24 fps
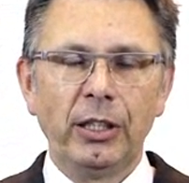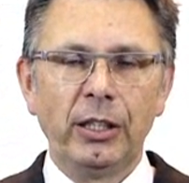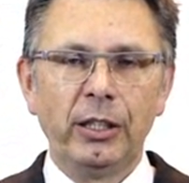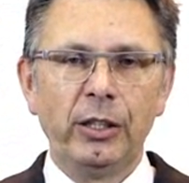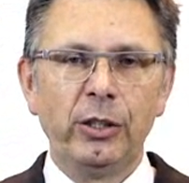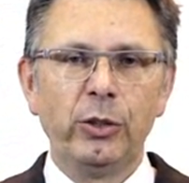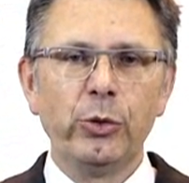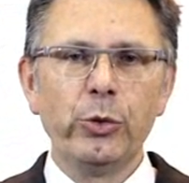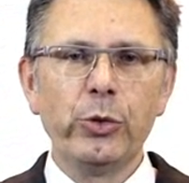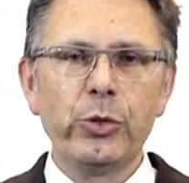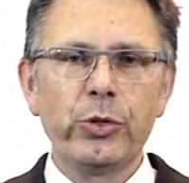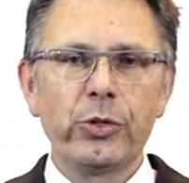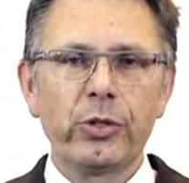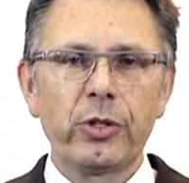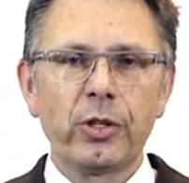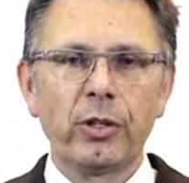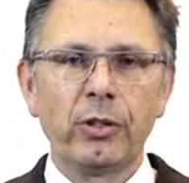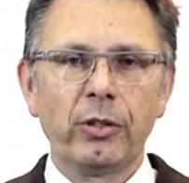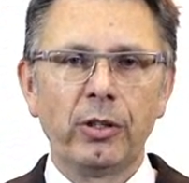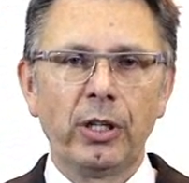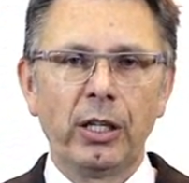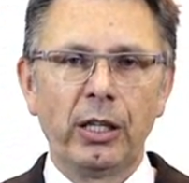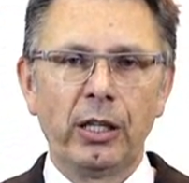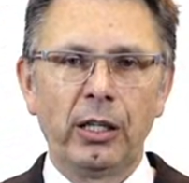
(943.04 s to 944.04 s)
used
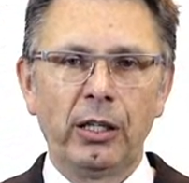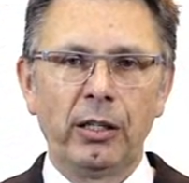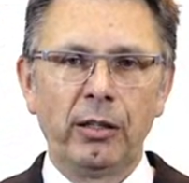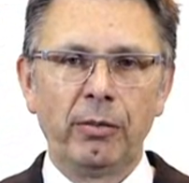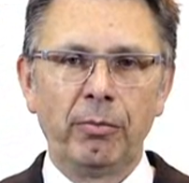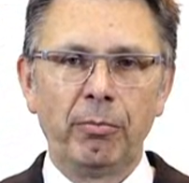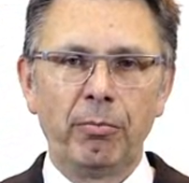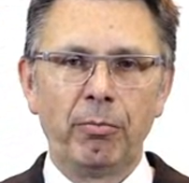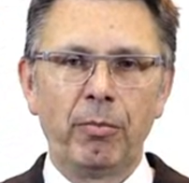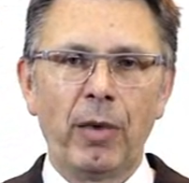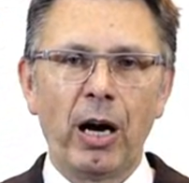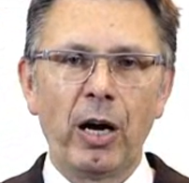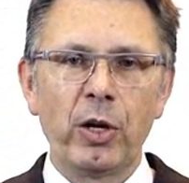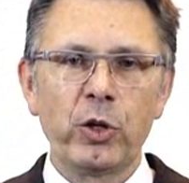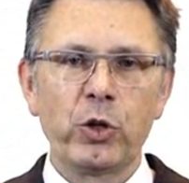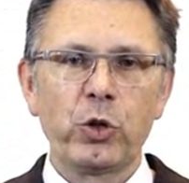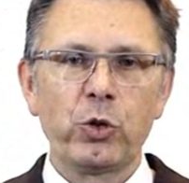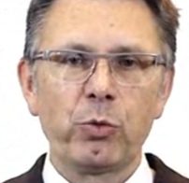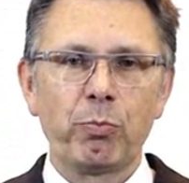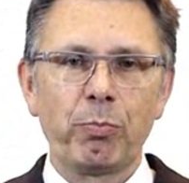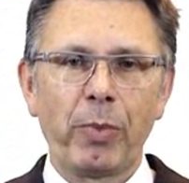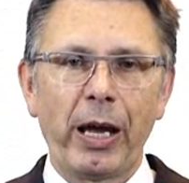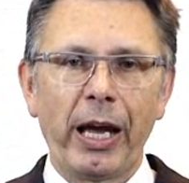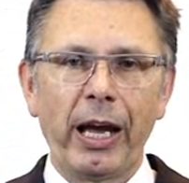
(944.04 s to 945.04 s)
the mass
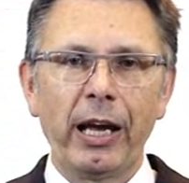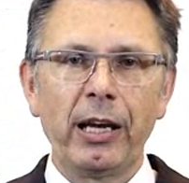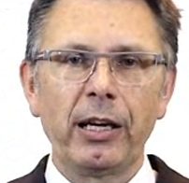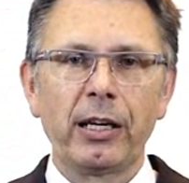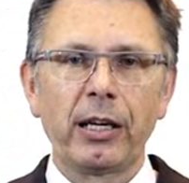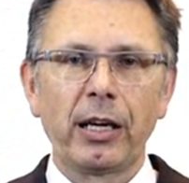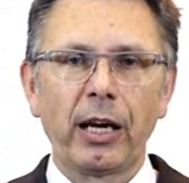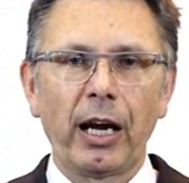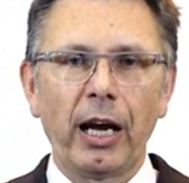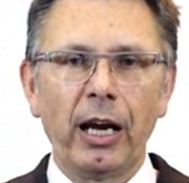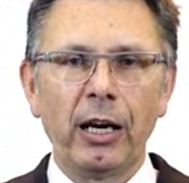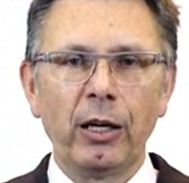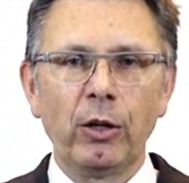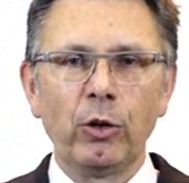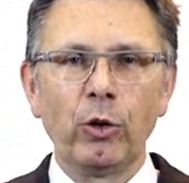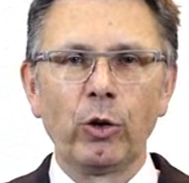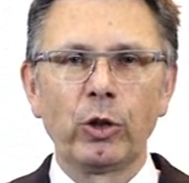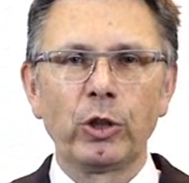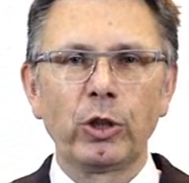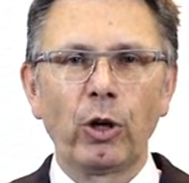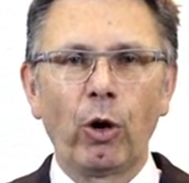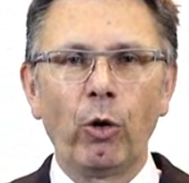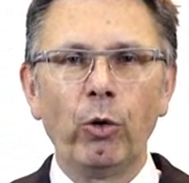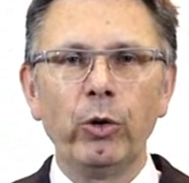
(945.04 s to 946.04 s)
spec and
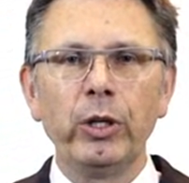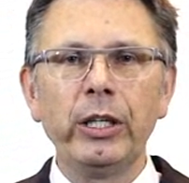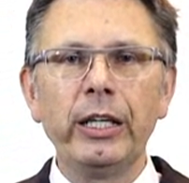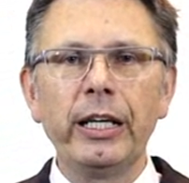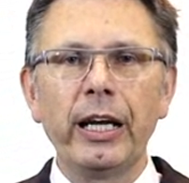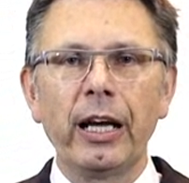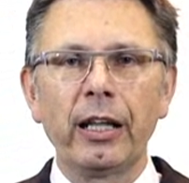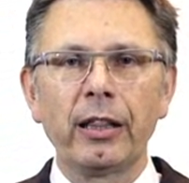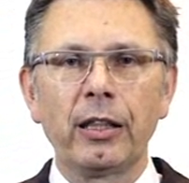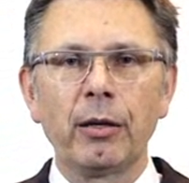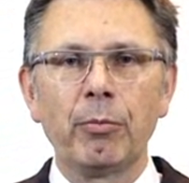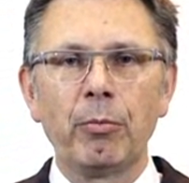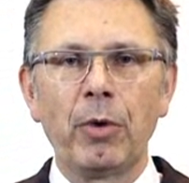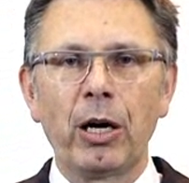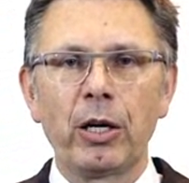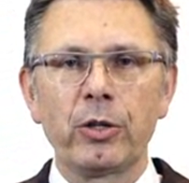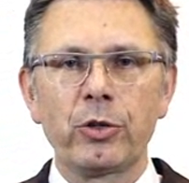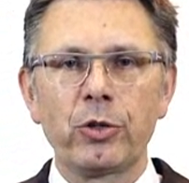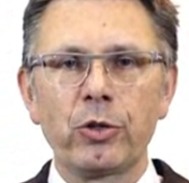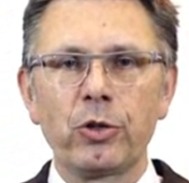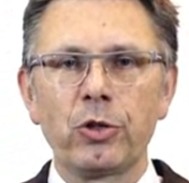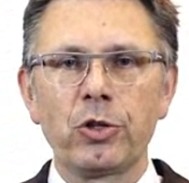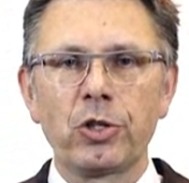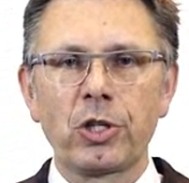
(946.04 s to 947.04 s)
looked only at the
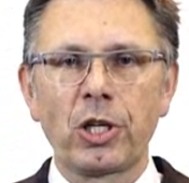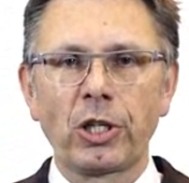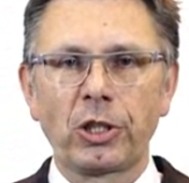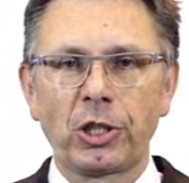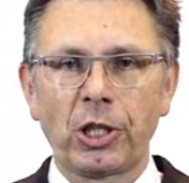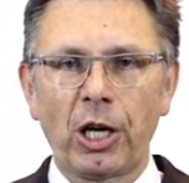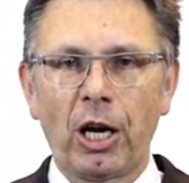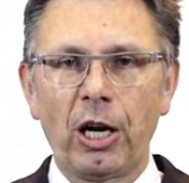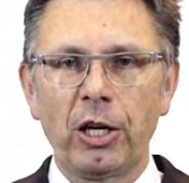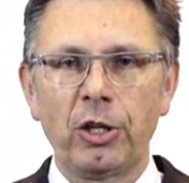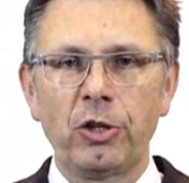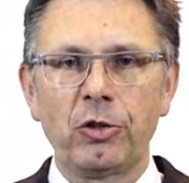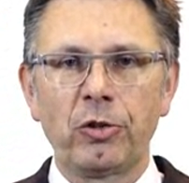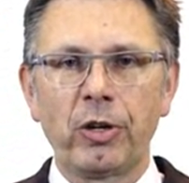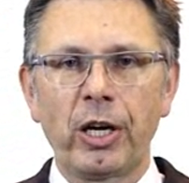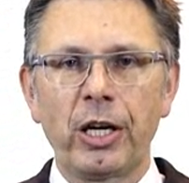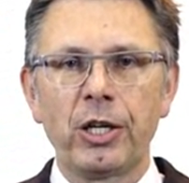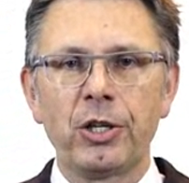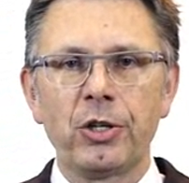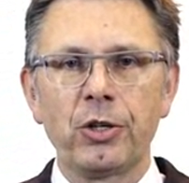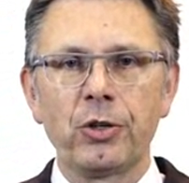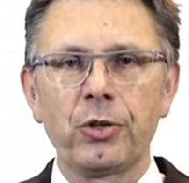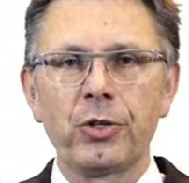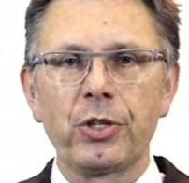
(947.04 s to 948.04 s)
mass to charge
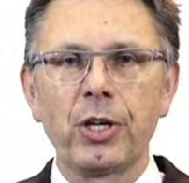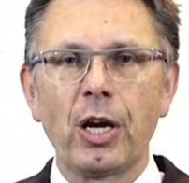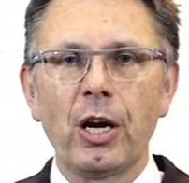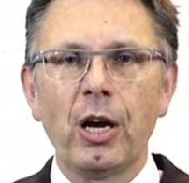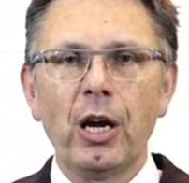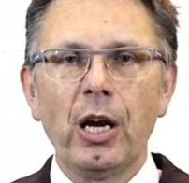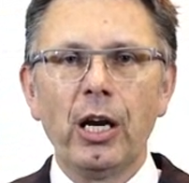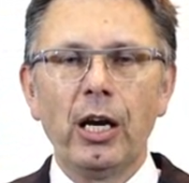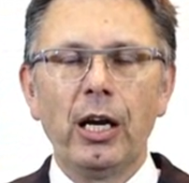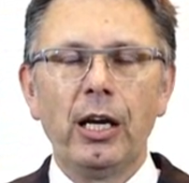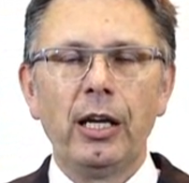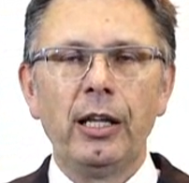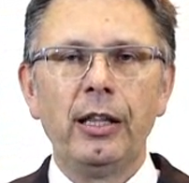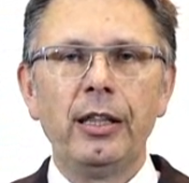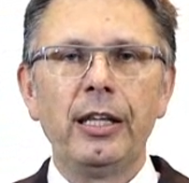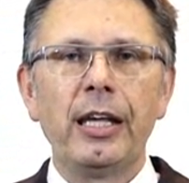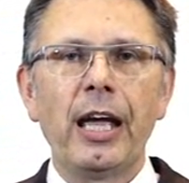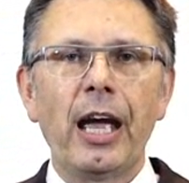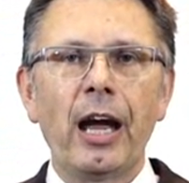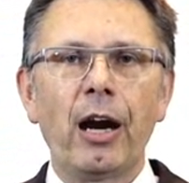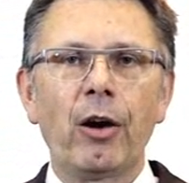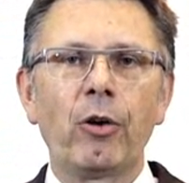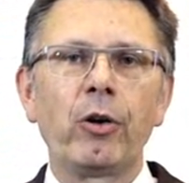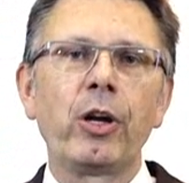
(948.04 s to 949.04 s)
ratios in
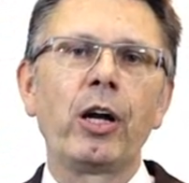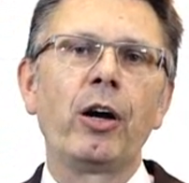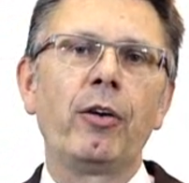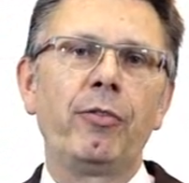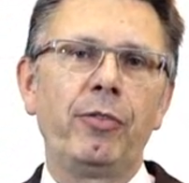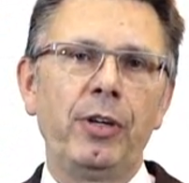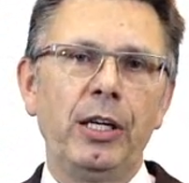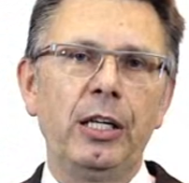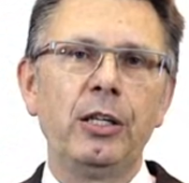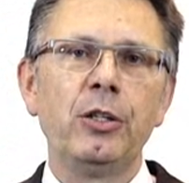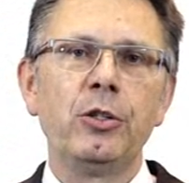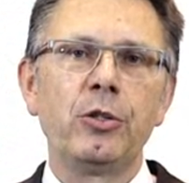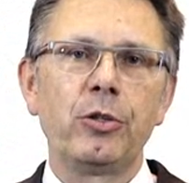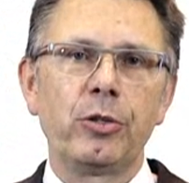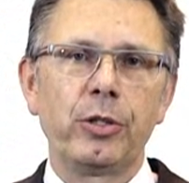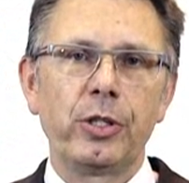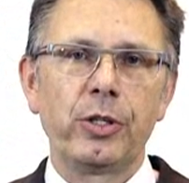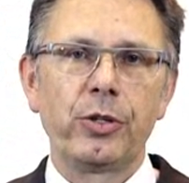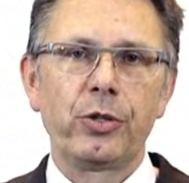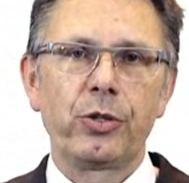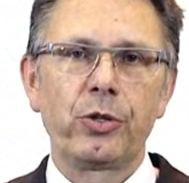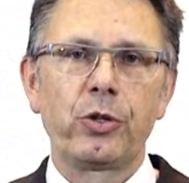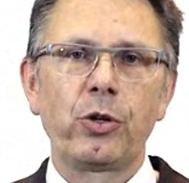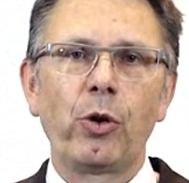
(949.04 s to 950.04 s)
the area of
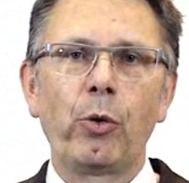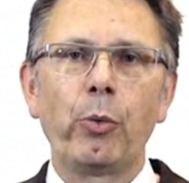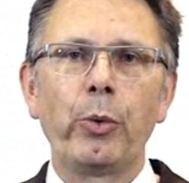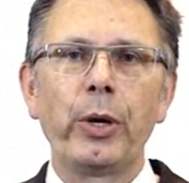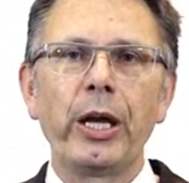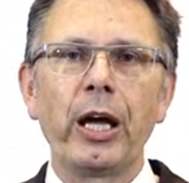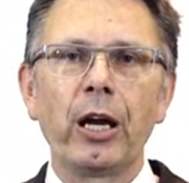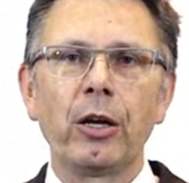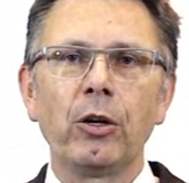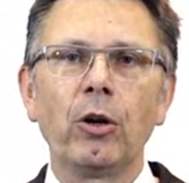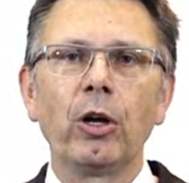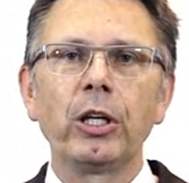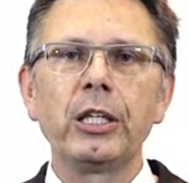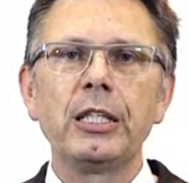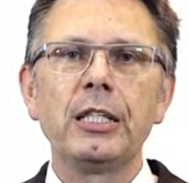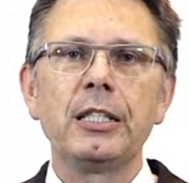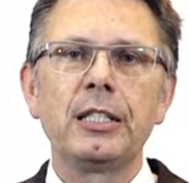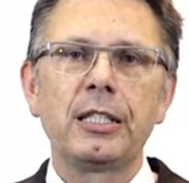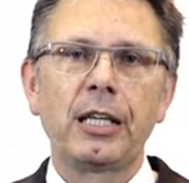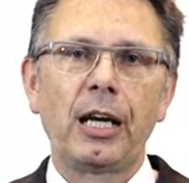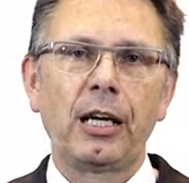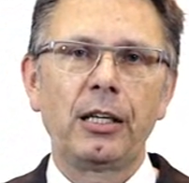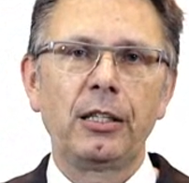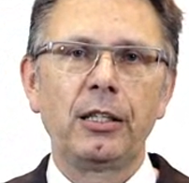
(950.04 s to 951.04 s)
interest. So we are not
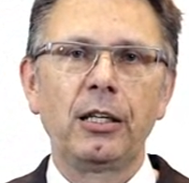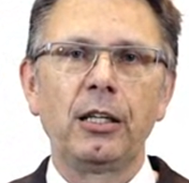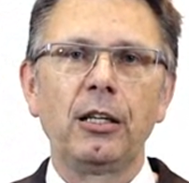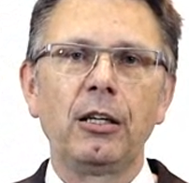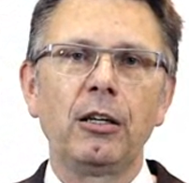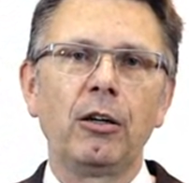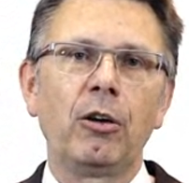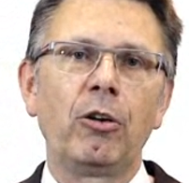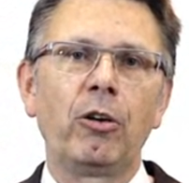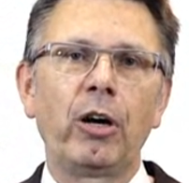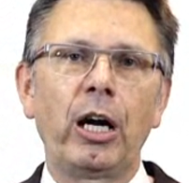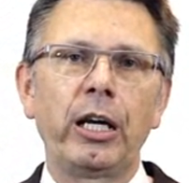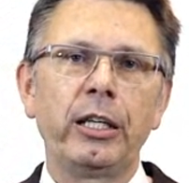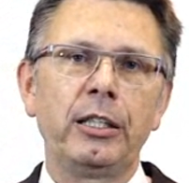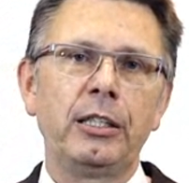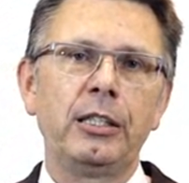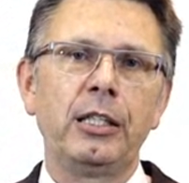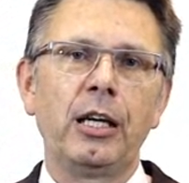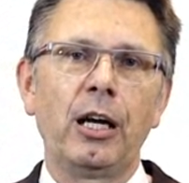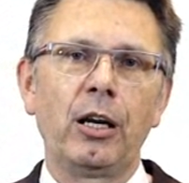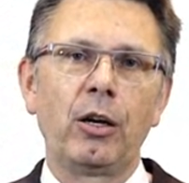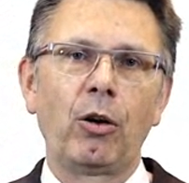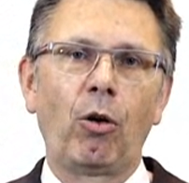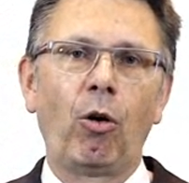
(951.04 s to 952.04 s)
detecting chloride
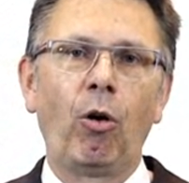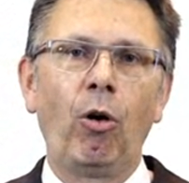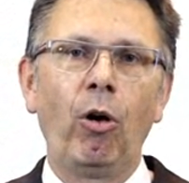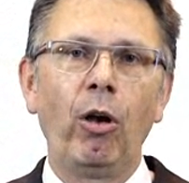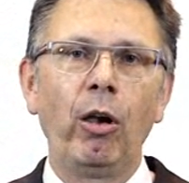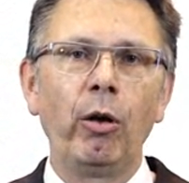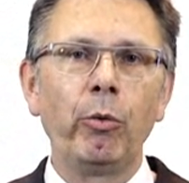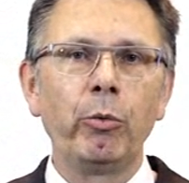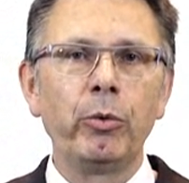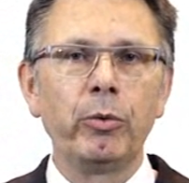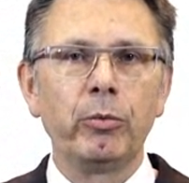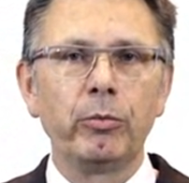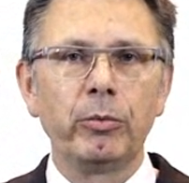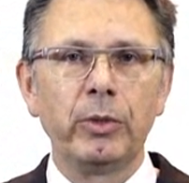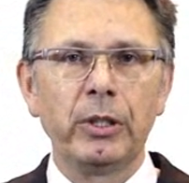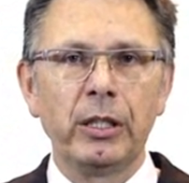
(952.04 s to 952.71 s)
here at all.